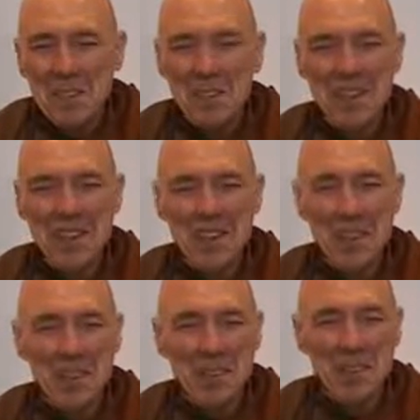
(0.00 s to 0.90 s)
trying to
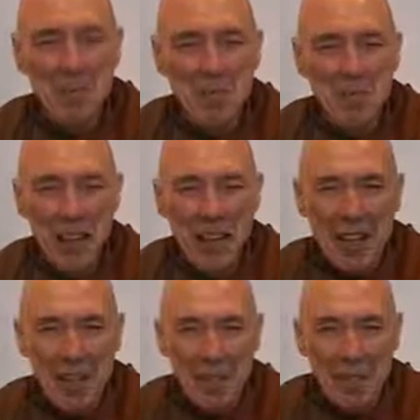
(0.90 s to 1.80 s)
look very
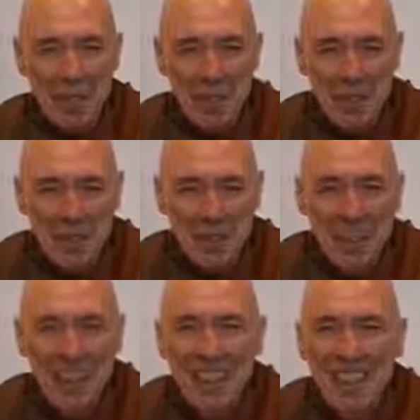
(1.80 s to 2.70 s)

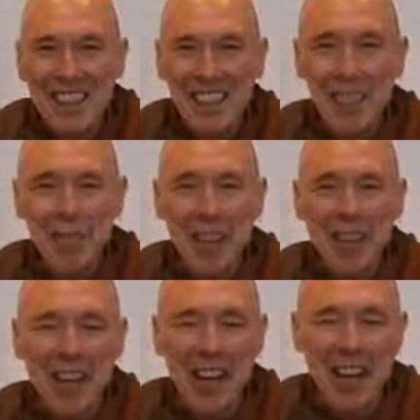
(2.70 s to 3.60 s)
mindful, keeping
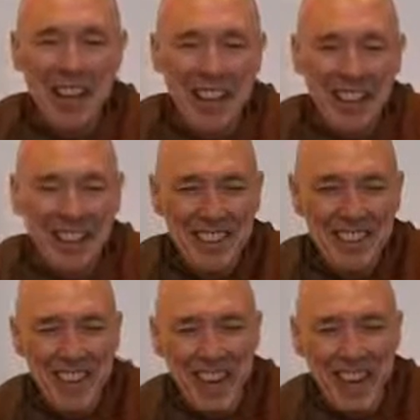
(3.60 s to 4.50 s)
the eyes
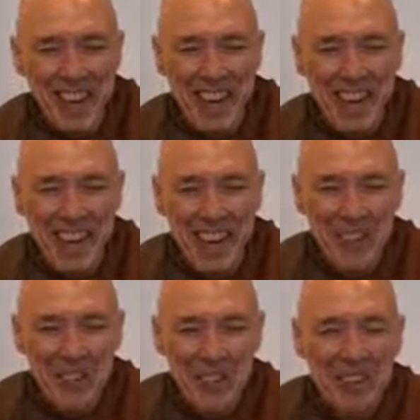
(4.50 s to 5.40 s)
cast
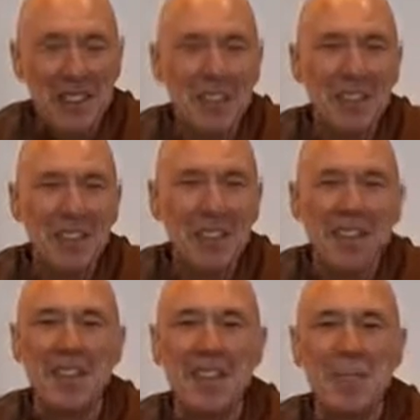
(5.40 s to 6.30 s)
down,
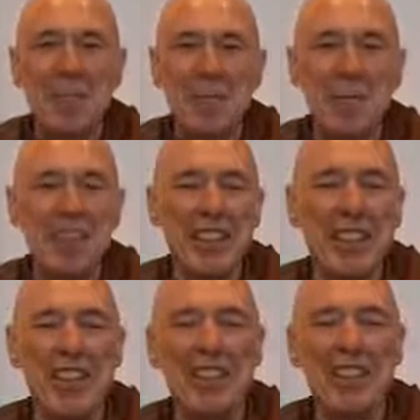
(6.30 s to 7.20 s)
maybe
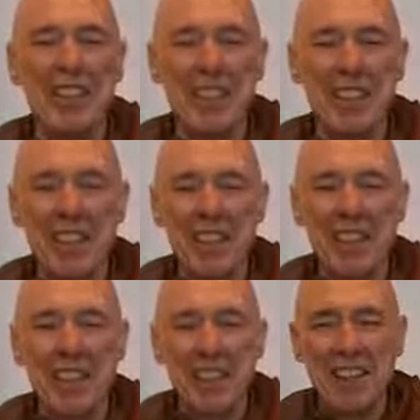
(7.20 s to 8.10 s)
occasionally
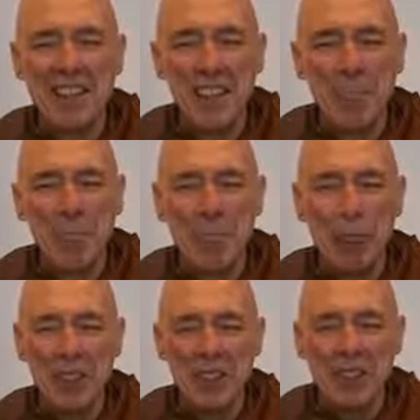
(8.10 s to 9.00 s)

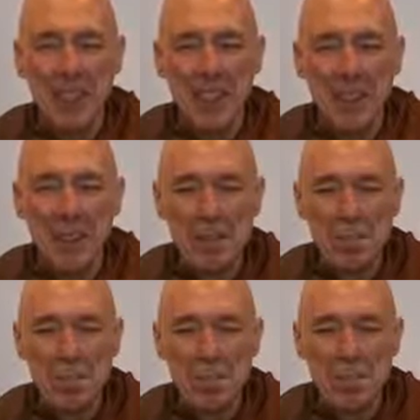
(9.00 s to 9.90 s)
pausing
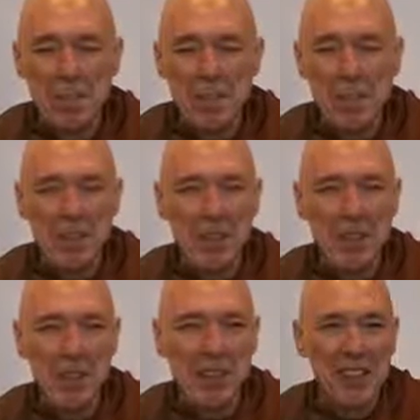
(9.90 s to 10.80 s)
as
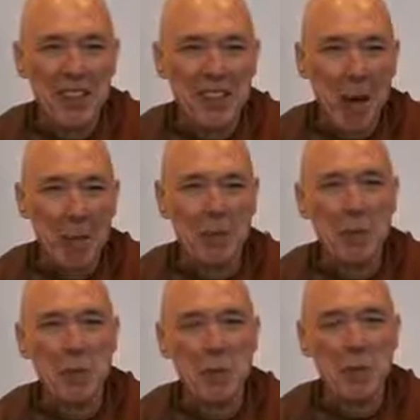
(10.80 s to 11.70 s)
though he's stopped
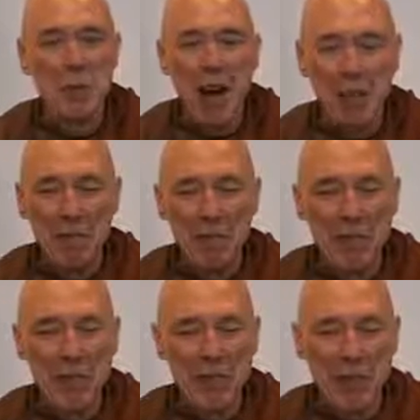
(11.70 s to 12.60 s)
to be mindful
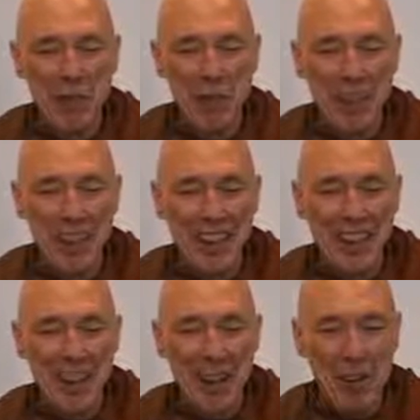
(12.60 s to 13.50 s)
of an in-breath and
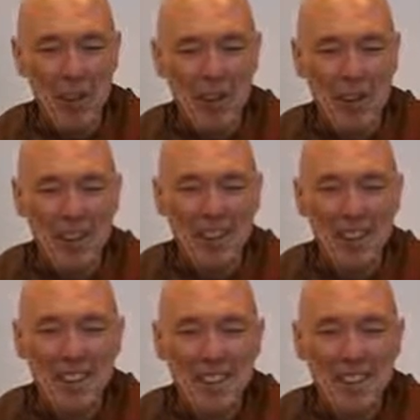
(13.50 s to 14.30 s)
an out-breath.